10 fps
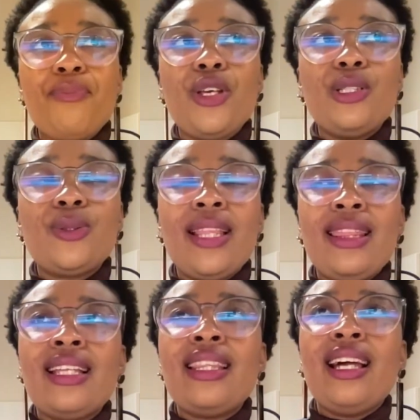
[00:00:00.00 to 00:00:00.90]
So I
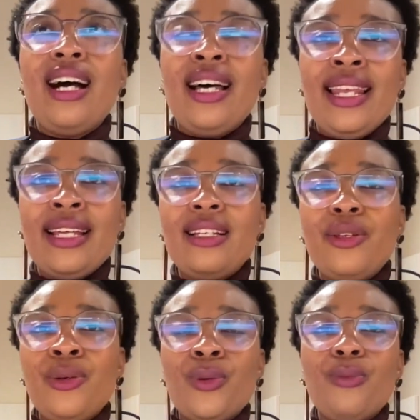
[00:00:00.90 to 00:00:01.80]
think there are like,
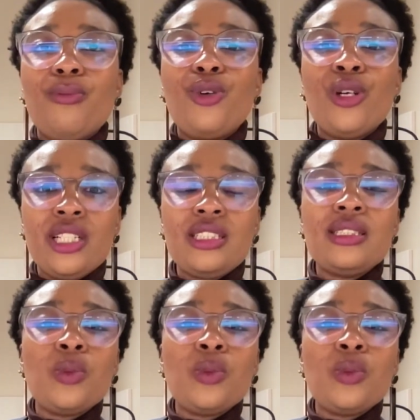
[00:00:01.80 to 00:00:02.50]
conditions